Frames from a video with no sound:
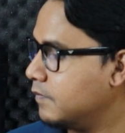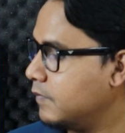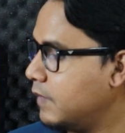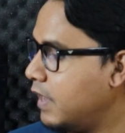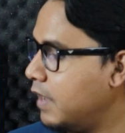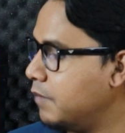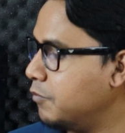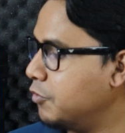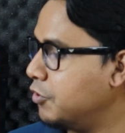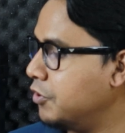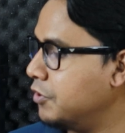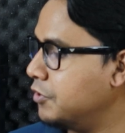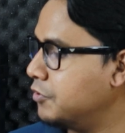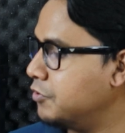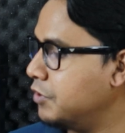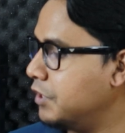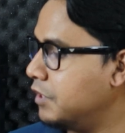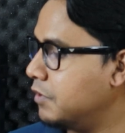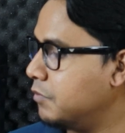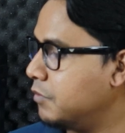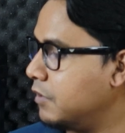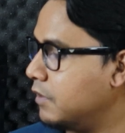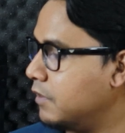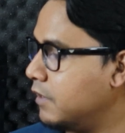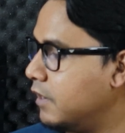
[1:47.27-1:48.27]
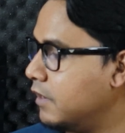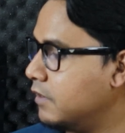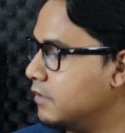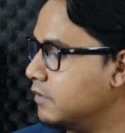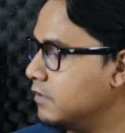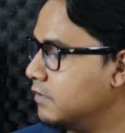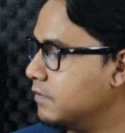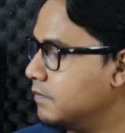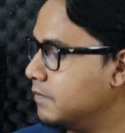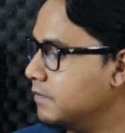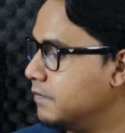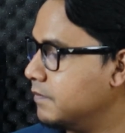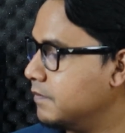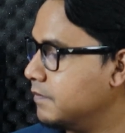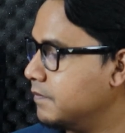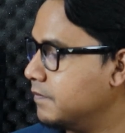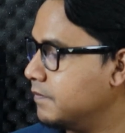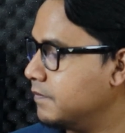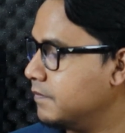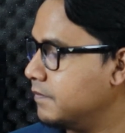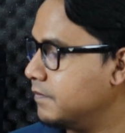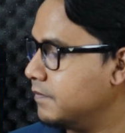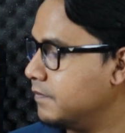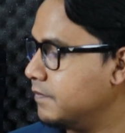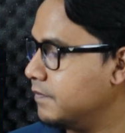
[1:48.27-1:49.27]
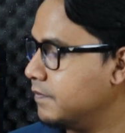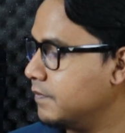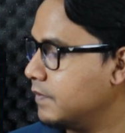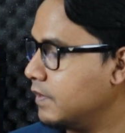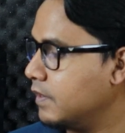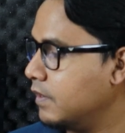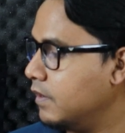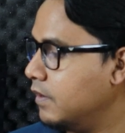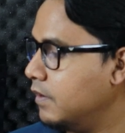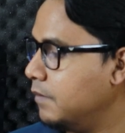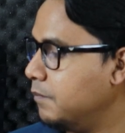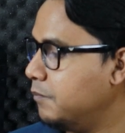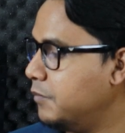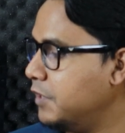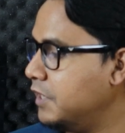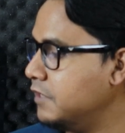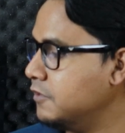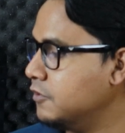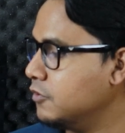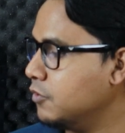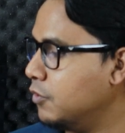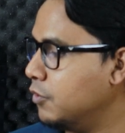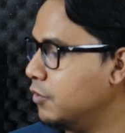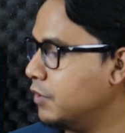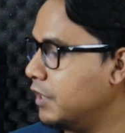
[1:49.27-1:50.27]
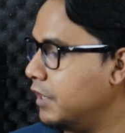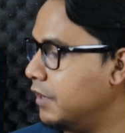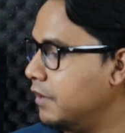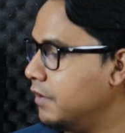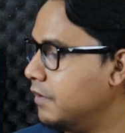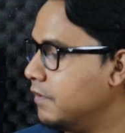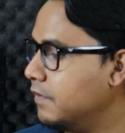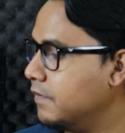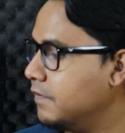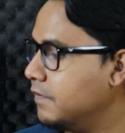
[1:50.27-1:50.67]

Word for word: I am going to enable that. Press OK.